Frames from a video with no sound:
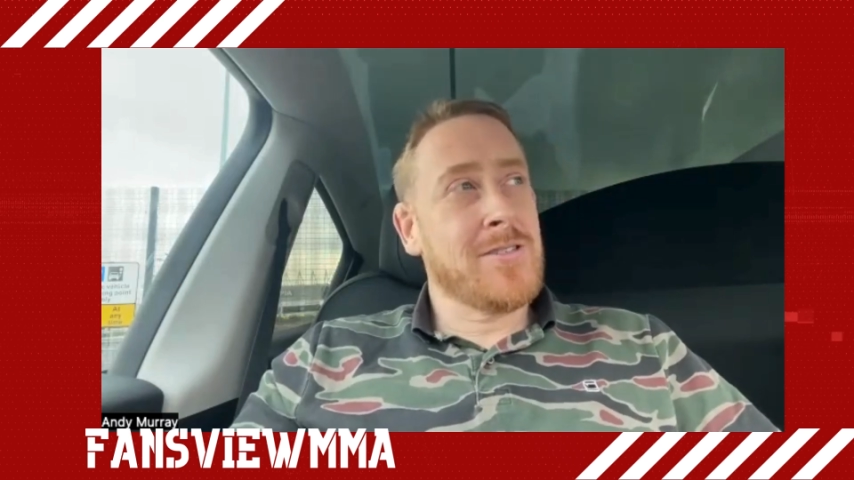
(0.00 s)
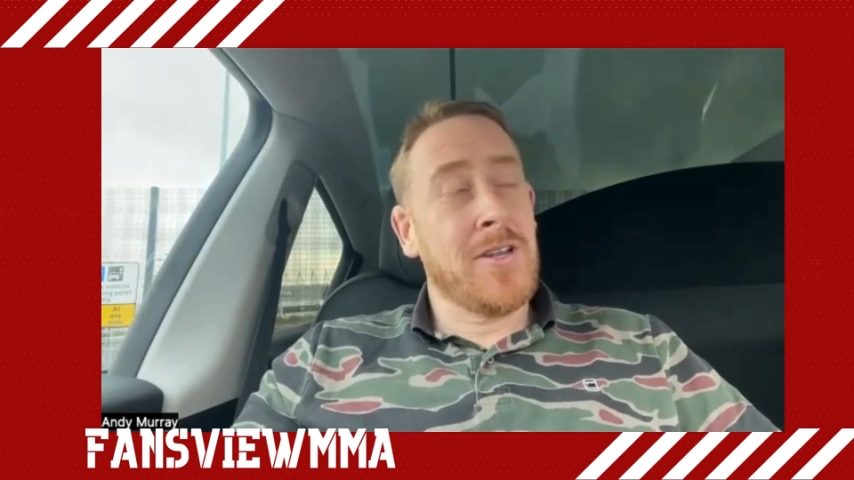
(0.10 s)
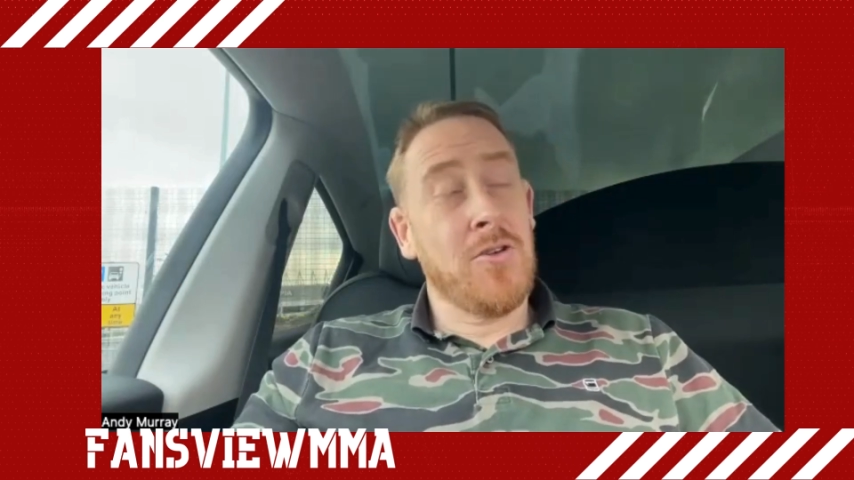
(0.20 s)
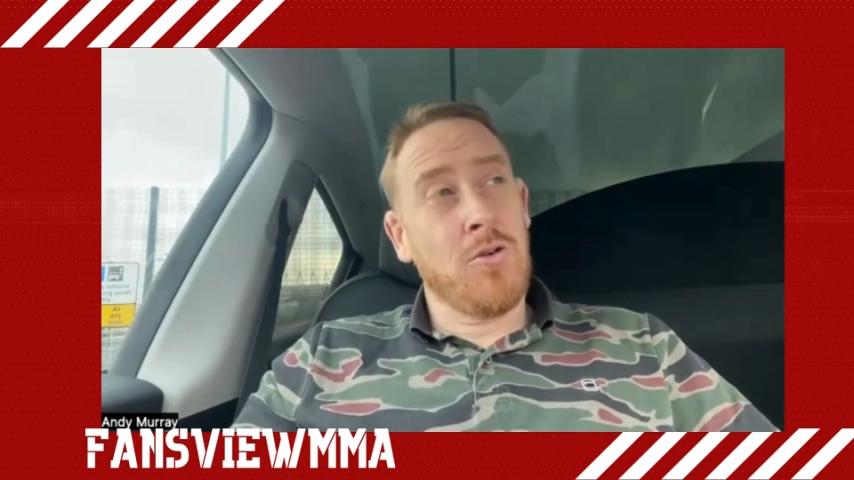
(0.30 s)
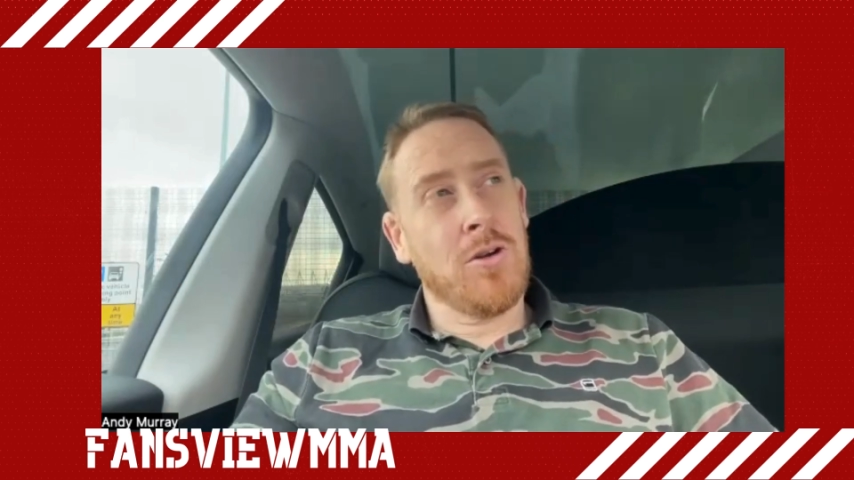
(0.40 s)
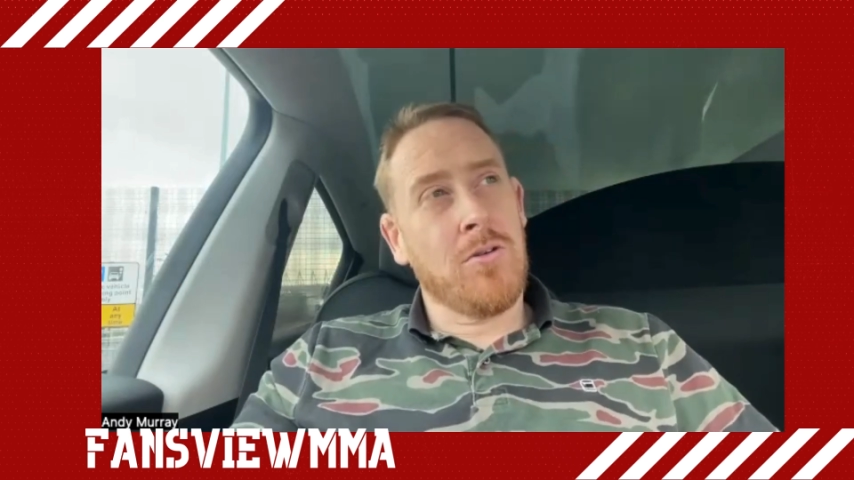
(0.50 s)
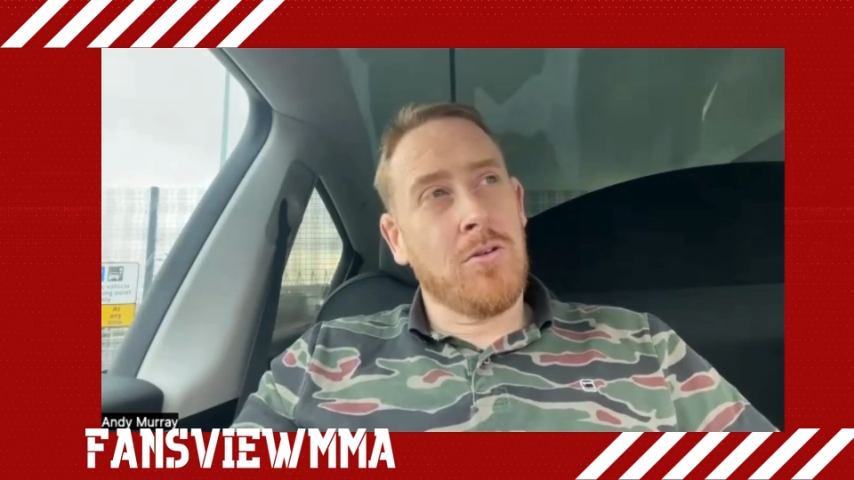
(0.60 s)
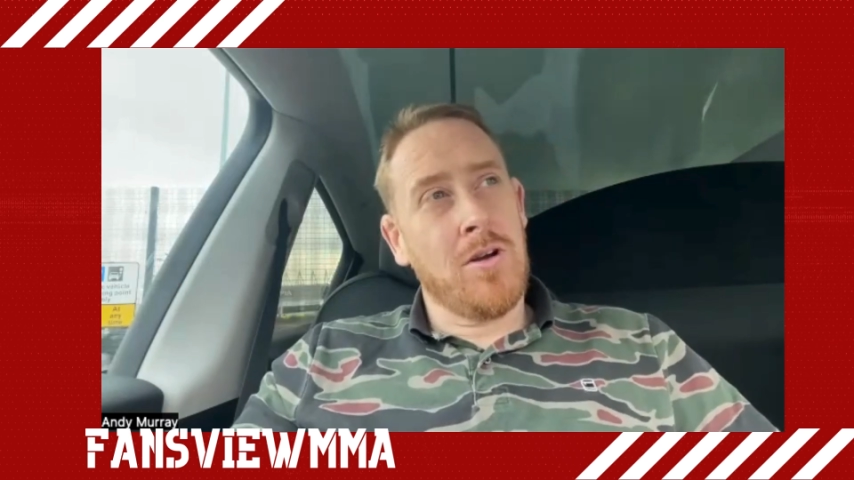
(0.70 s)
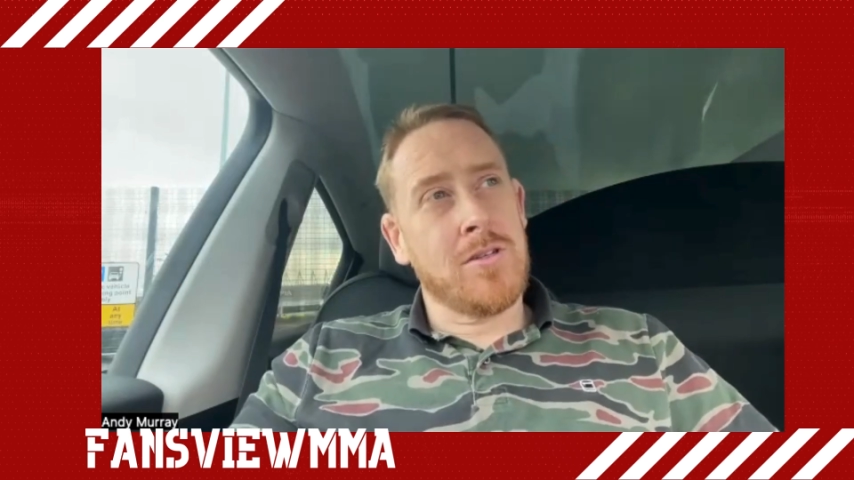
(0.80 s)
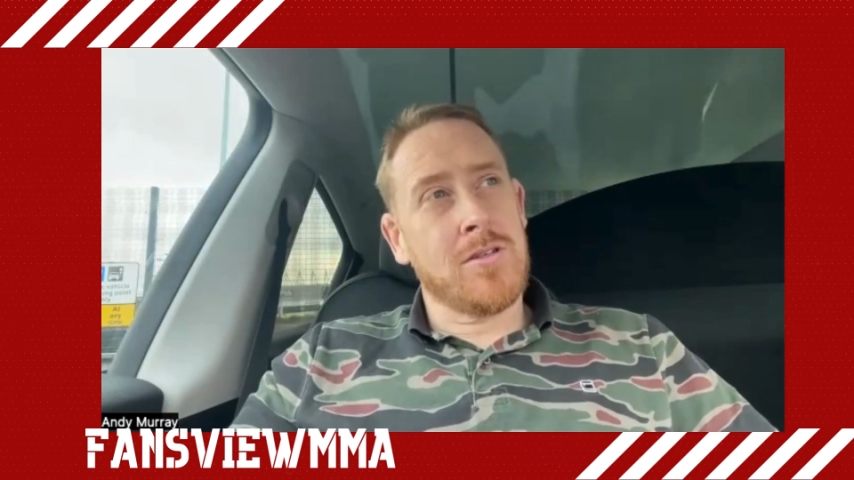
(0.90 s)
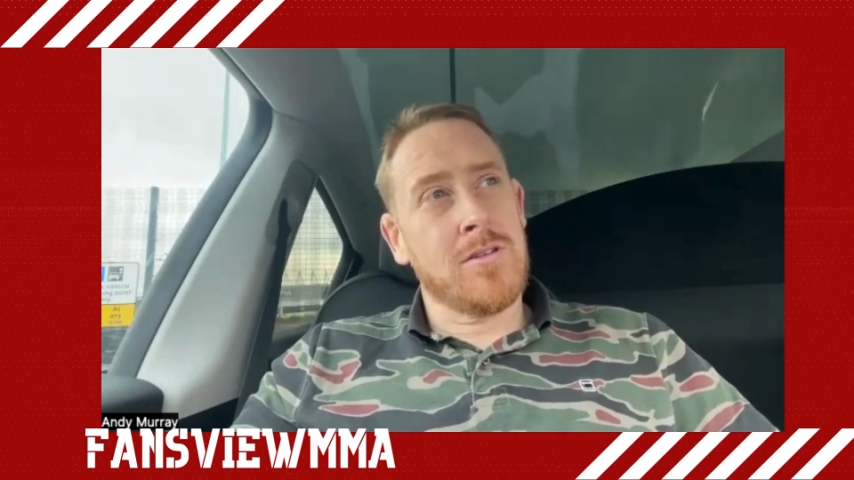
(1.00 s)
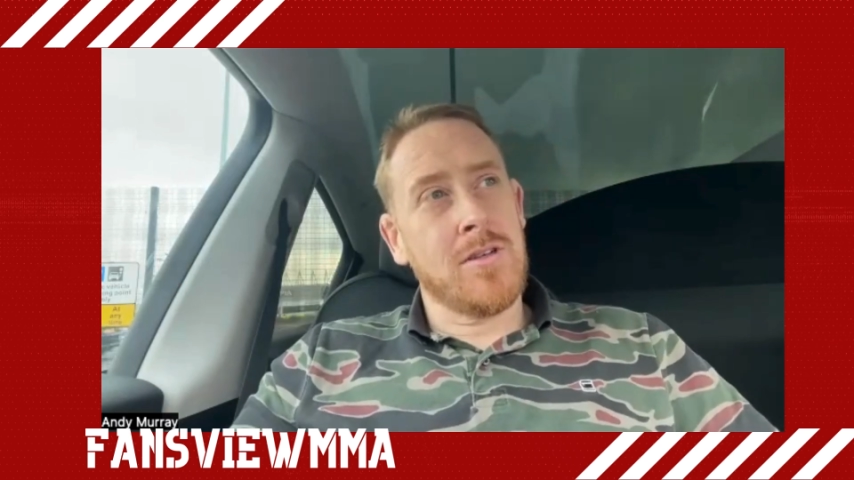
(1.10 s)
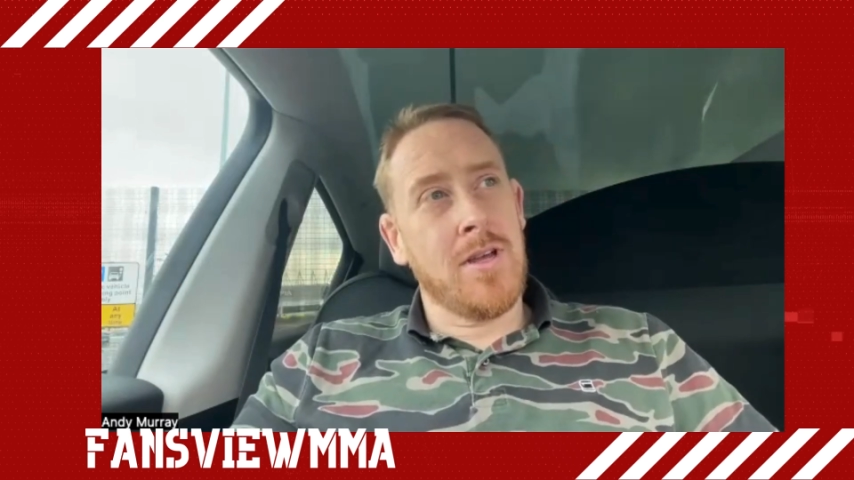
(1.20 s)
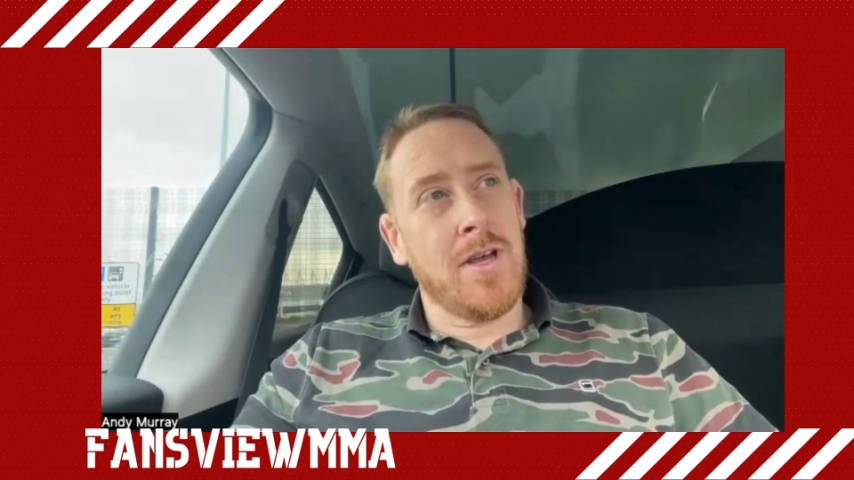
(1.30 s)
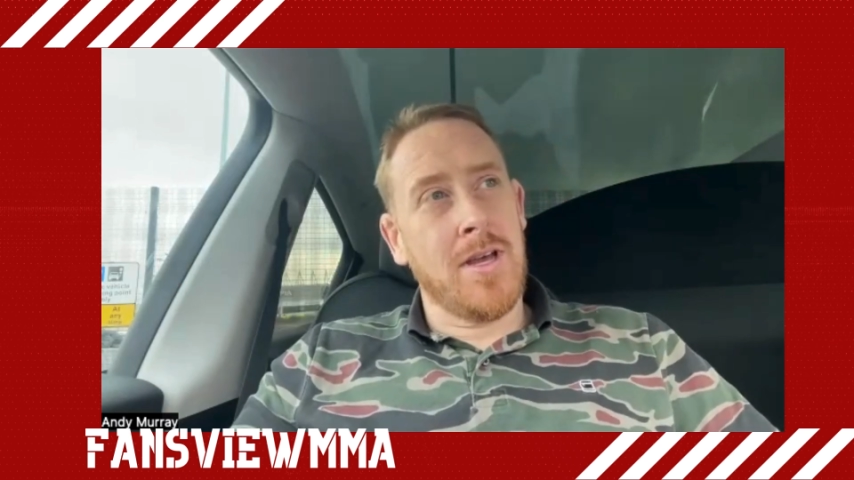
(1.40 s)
is at Lordon Cross,